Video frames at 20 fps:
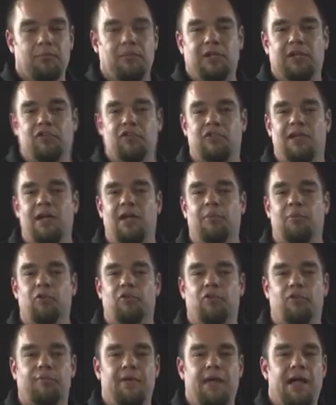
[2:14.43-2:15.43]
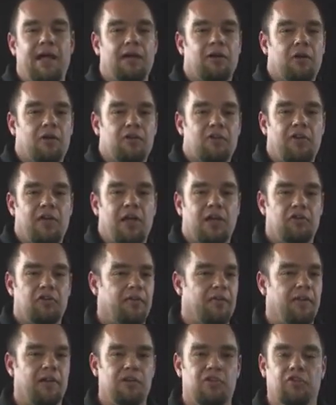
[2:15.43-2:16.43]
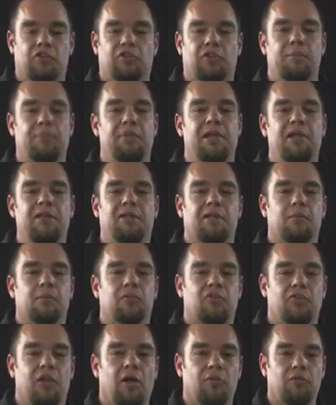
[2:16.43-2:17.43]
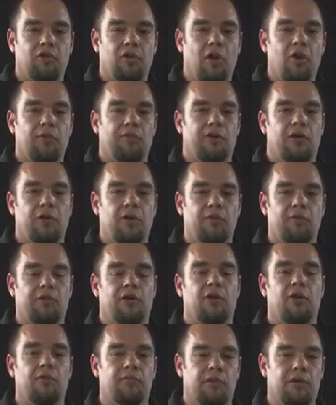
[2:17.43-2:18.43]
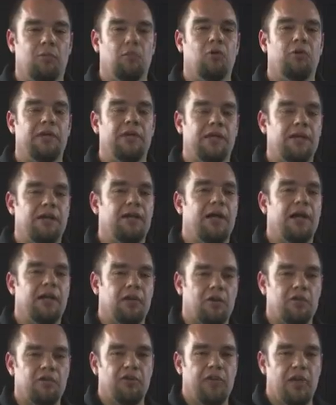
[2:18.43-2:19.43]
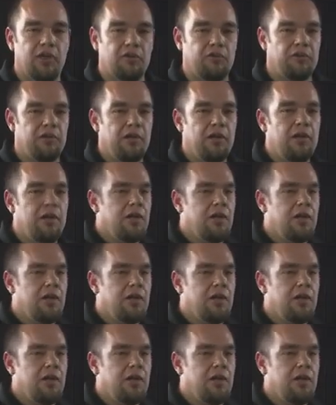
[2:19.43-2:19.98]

examples of anchor text that just repeat themselves over and over and over, and we'll get into anchor text